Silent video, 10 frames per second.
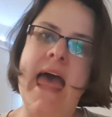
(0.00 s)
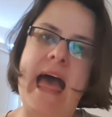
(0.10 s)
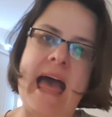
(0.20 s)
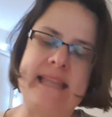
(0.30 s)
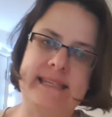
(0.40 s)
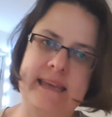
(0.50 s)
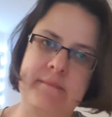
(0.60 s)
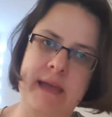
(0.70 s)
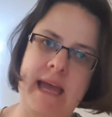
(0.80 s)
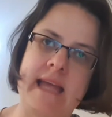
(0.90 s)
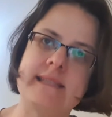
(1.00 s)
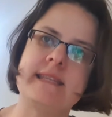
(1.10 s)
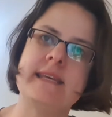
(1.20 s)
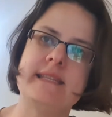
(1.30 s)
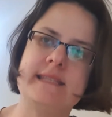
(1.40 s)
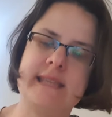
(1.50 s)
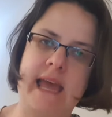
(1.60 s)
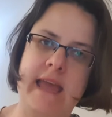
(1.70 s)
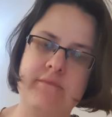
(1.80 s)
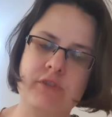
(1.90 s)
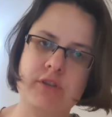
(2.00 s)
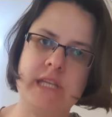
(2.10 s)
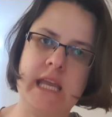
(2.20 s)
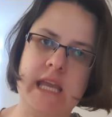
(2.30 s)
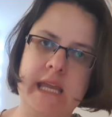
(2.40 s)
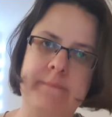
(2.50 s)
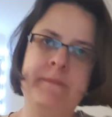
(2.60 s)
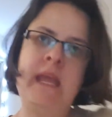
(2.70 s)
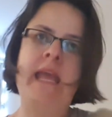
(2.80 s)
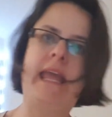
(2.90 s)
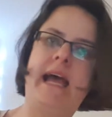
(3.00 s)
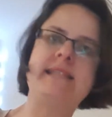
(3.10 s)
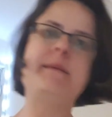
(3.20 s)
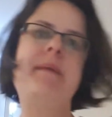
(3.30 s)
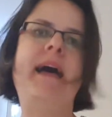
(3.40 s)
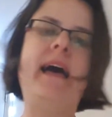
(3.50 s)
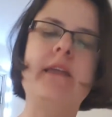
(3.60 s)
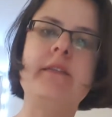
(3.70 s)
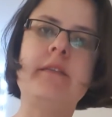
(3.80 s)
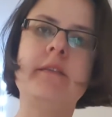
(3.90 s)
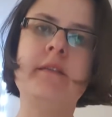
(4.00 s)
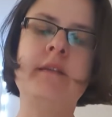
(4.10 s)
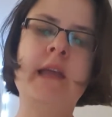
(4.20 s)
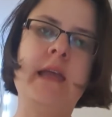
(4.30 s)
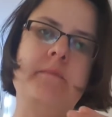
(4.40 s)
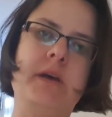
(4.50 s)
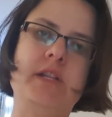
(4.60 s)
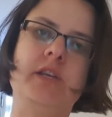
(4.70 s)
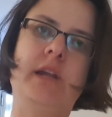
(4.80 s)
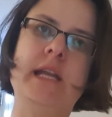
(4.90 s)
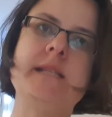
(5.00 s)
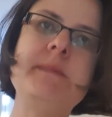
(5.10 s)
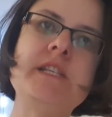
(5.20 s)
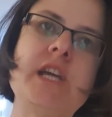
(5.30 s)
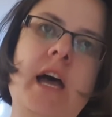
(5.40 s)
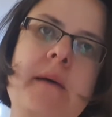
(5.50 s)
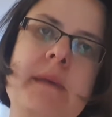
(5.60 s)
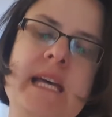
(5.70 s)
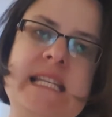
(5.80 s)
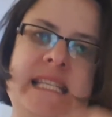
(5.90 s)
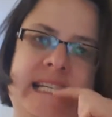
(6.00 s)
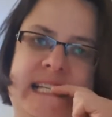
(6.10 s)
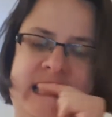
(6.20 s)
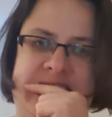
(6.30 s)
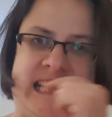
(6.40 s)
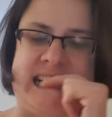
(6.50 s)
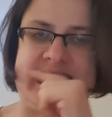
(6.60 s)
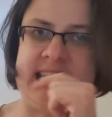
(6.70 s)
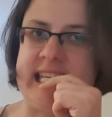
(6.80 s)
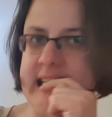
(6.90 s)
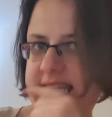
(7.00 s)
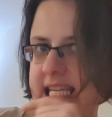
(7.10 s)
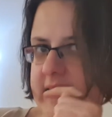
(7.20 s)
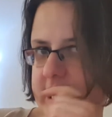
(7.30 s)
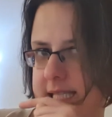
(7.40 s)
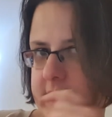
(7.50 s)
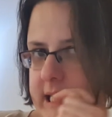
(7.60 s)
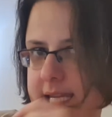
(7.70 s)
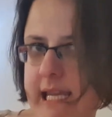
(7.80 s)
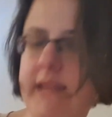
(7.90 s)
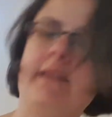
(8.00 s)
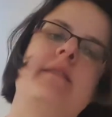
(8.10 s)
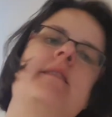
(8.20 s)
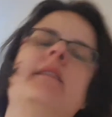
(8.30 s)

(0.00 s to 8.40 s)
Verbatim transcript: Adam has the same routine. He has a bath, puts on his pyjamas and he brushes his teeth.